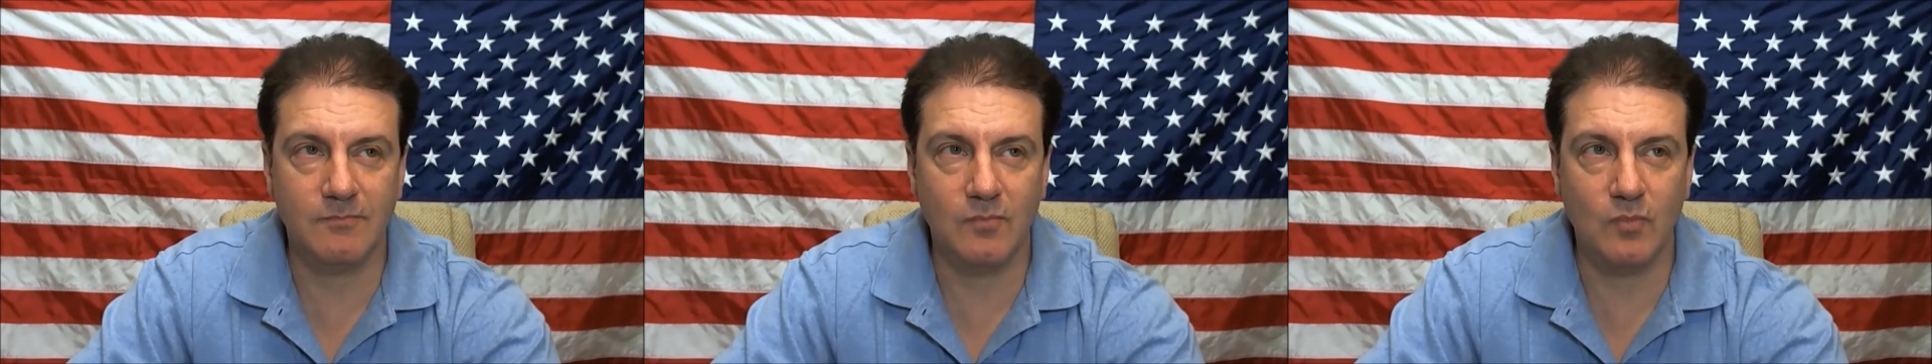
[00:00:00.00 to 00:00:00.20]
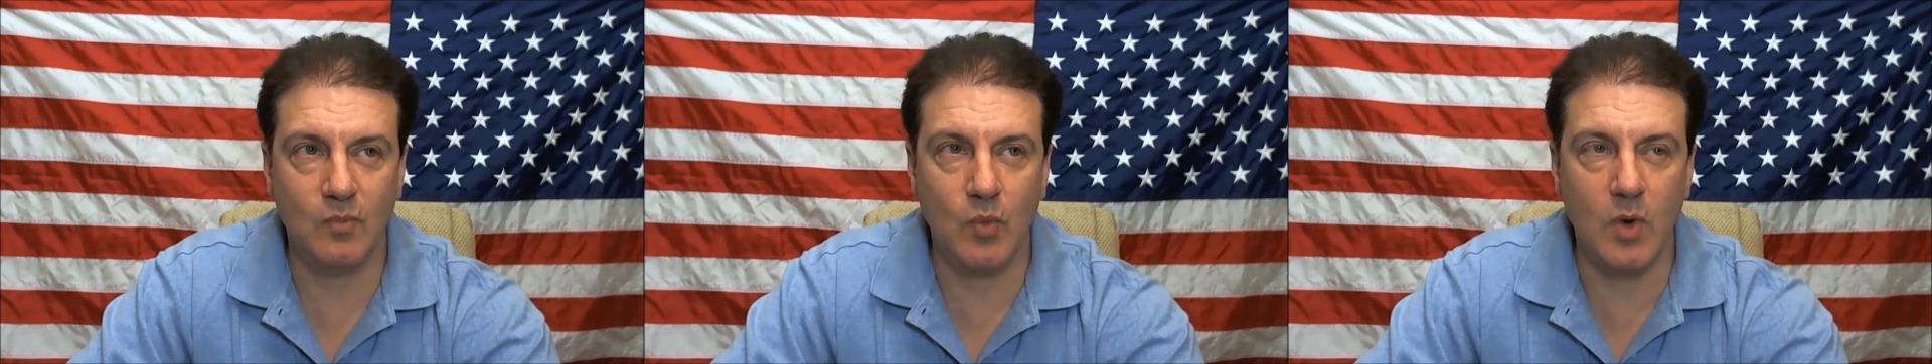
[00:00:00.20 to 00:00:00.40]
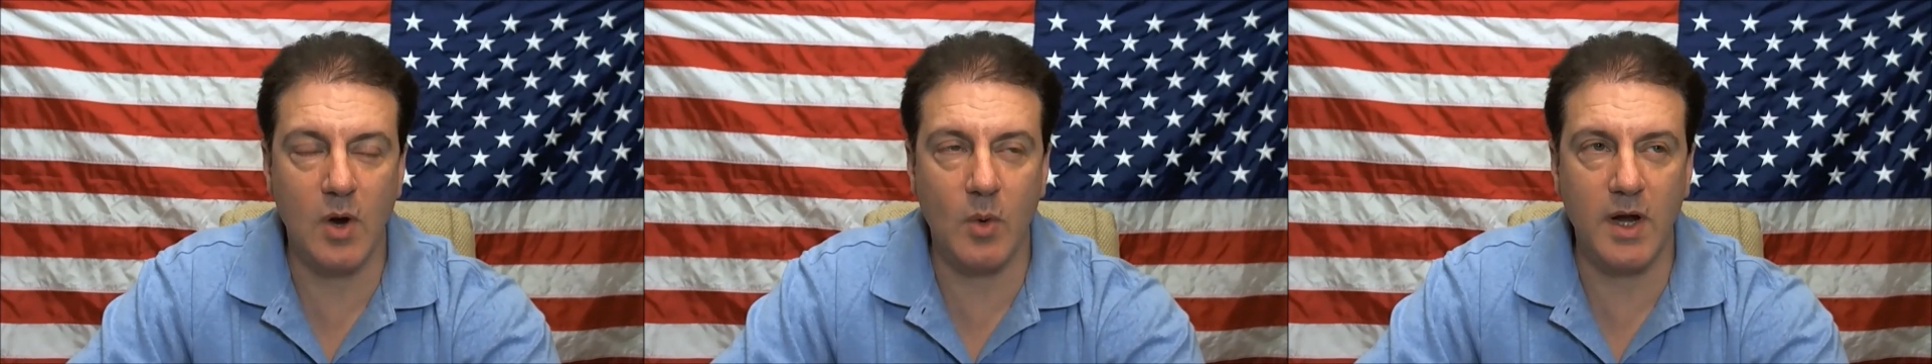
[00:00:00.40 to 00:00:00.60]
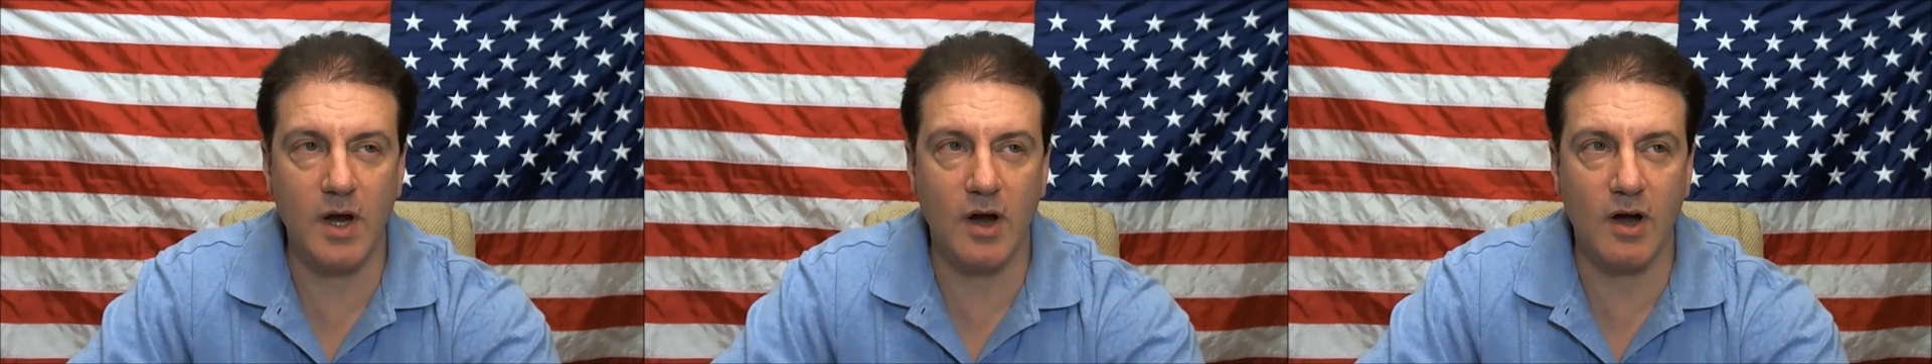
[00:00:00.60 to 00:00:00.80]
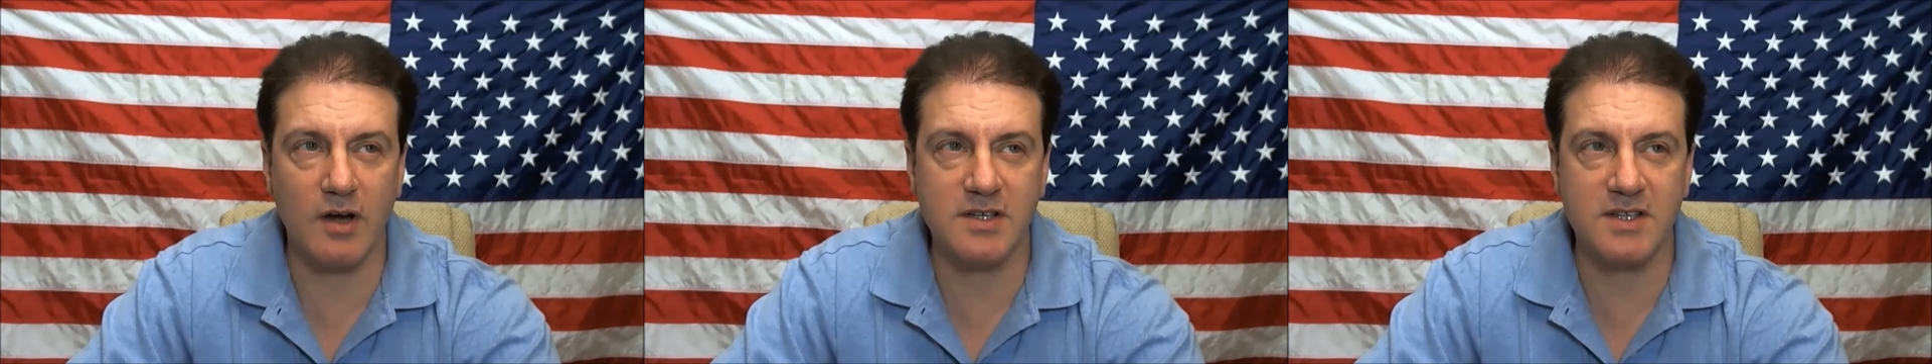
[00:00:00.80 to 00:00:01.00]
where we
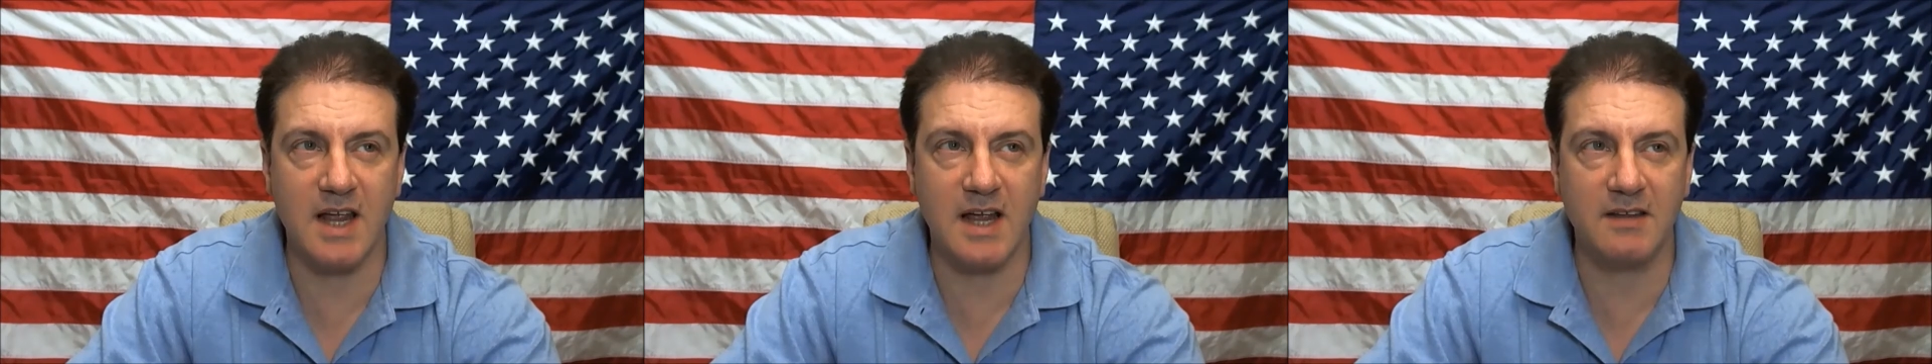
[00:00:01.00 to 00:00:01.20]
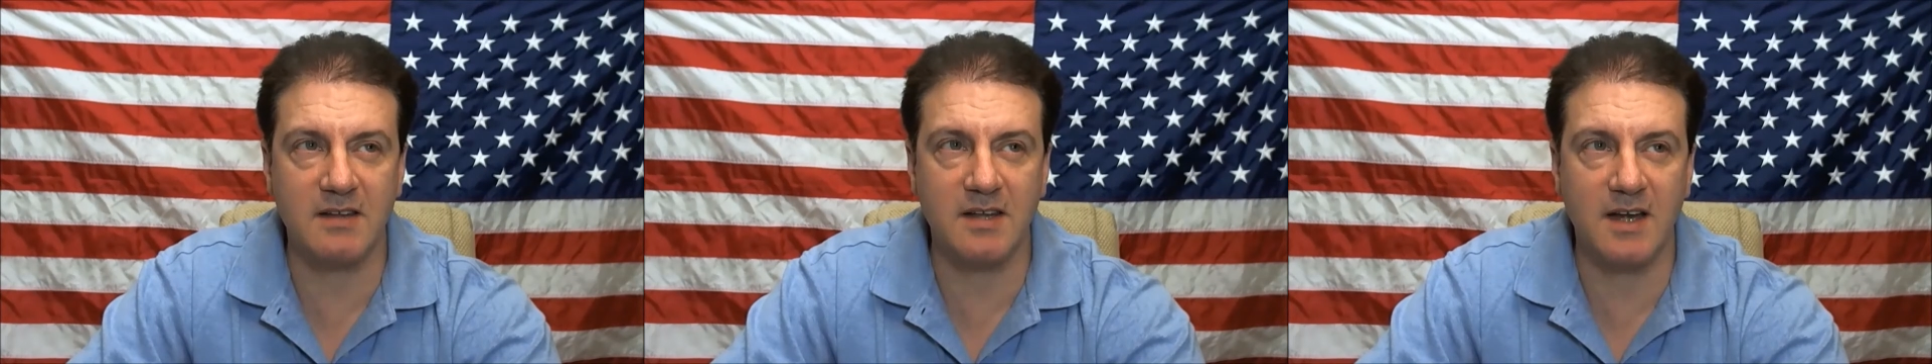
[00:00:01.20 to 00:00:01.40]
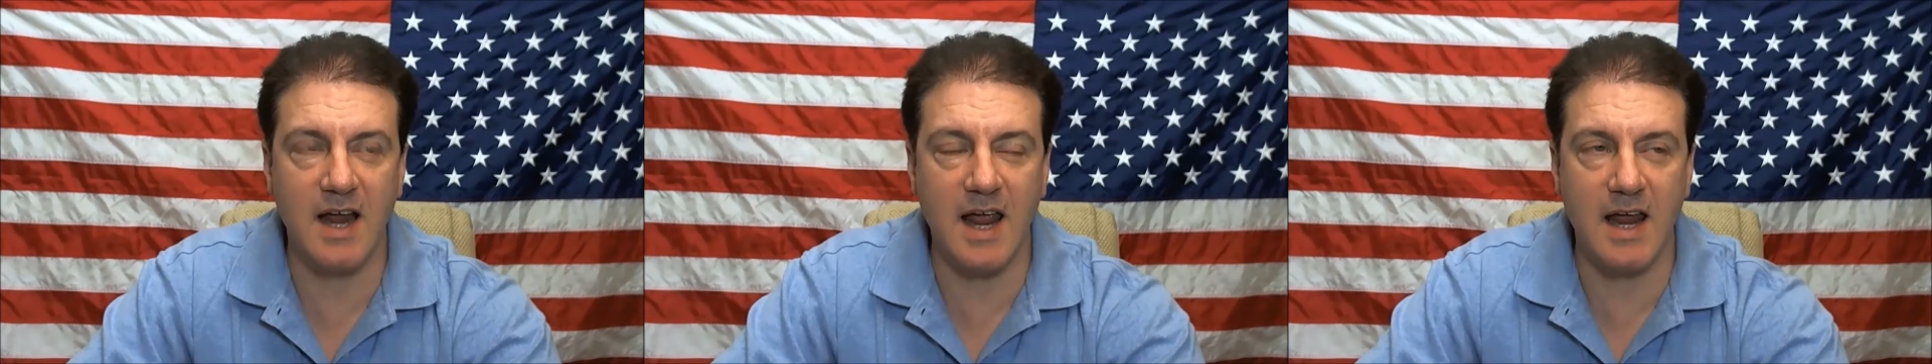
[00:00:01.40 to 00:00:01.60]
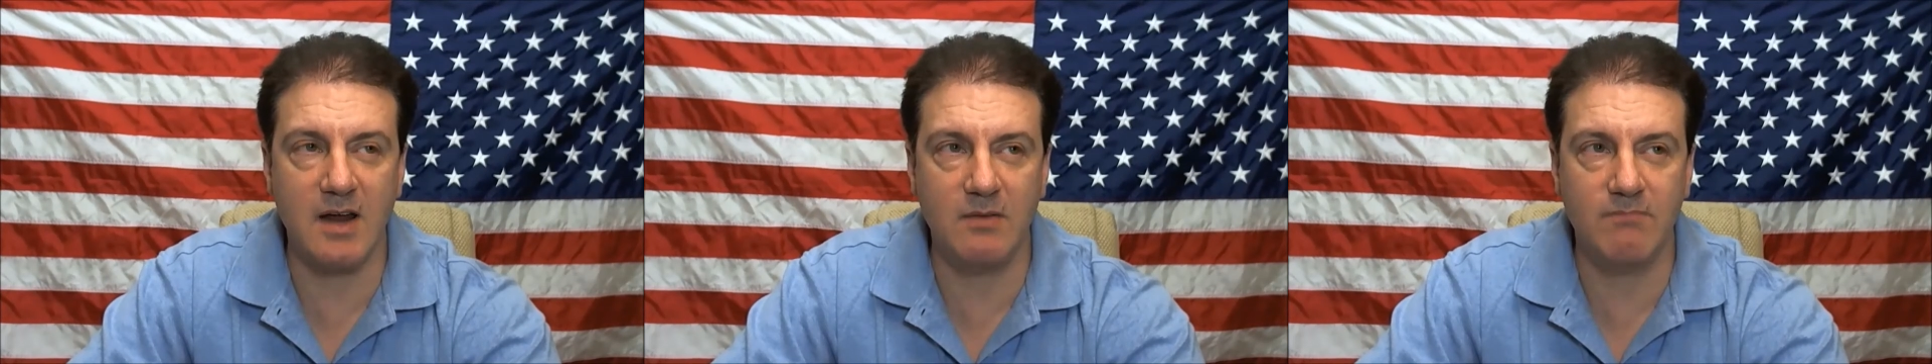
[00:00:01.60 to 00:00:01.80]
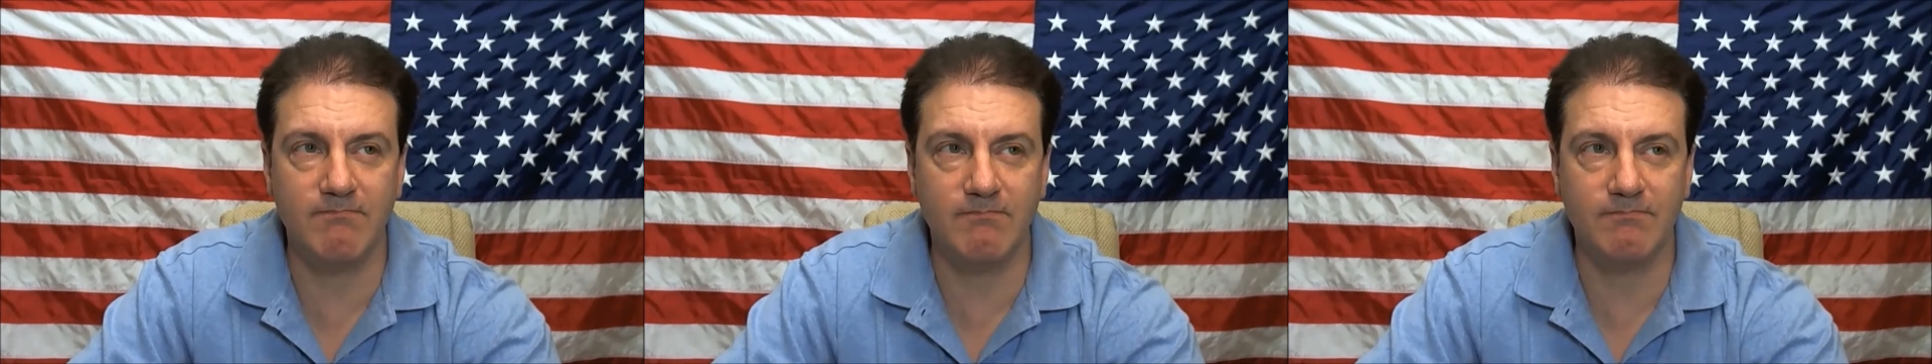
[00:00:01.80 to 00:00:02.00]
stand today,